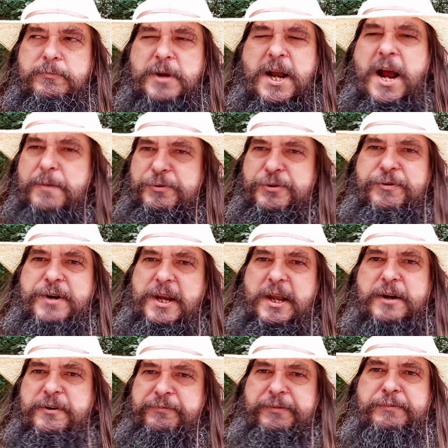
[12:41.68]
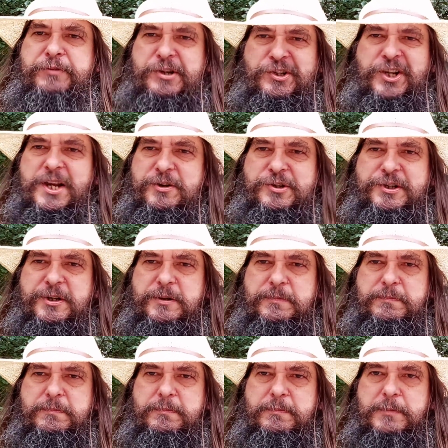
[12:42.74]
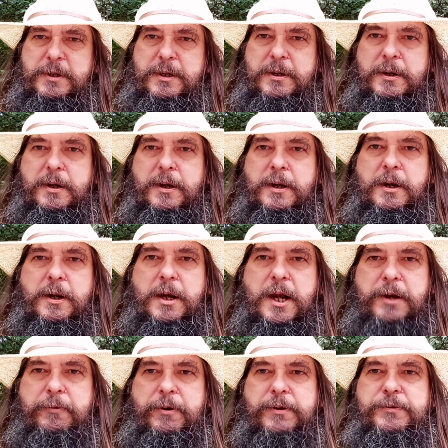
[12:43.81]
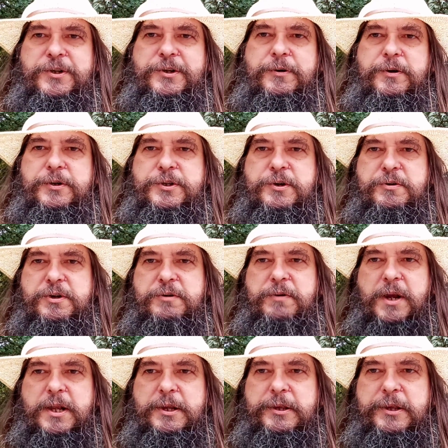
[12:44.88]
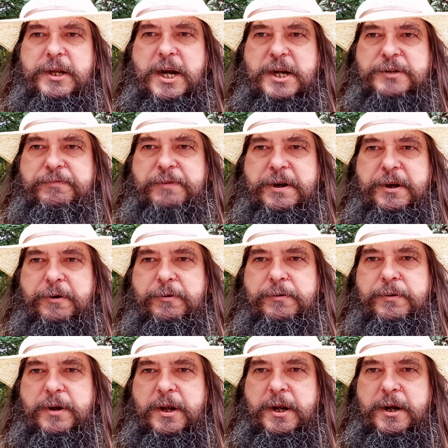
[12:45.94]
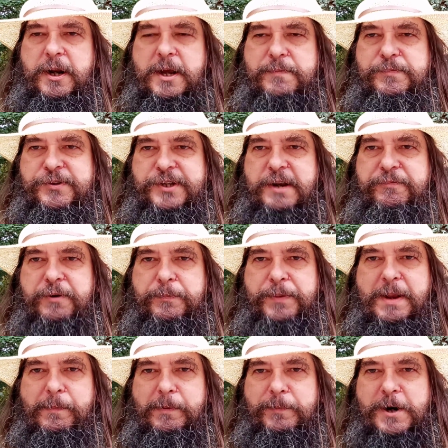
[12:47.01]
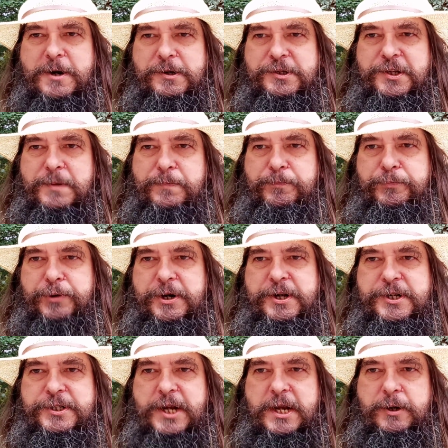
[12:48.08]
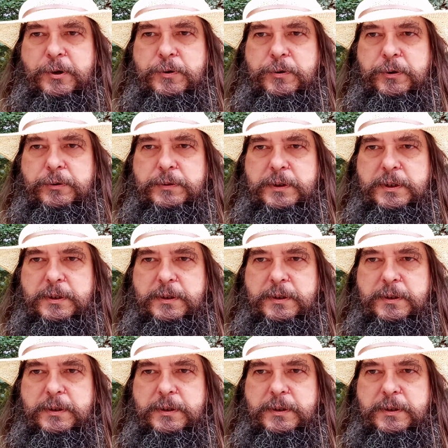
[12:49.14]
happens when you get to 56. Anyway, so I'll talk to you again in the next video. And I'm Zephyr Beeblebrox, the British Tech Guru.